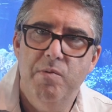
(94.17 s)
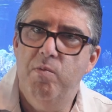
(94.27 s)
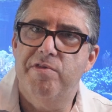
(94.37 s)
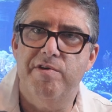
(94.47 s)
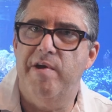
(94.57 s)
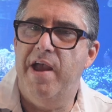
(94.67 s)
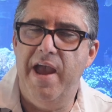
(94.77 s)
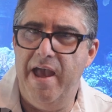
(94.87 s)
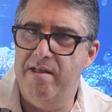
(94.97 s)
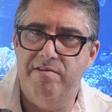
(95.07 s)
with your
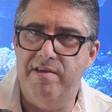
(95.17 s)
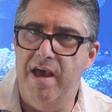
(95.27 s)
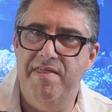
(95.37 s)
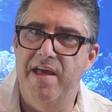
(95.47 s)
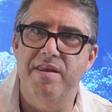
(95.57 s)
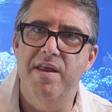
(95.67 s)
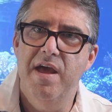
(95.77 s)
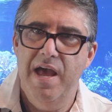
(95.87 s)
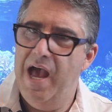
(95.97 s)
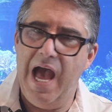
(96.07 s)
hands and then
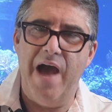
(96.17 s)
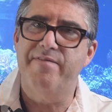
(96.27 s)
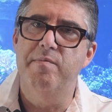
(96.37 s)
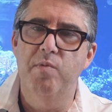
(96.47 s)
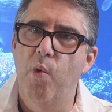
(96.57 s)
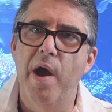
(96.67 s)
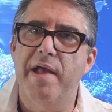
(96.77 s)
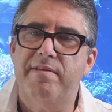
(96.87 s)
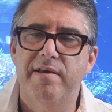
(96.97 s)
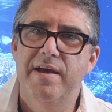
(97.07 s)
have them
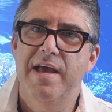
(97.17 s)
wet